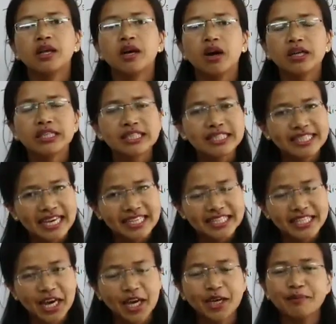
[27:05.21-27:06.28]
Until that
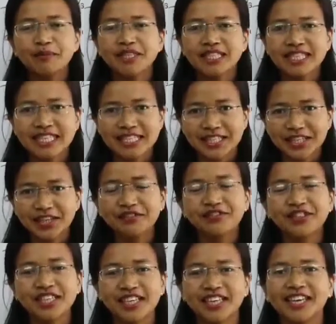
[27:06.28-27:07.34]
time, stay safe,
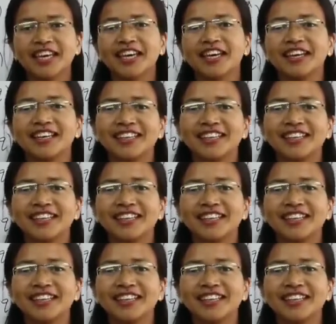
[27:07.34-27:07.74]
take care.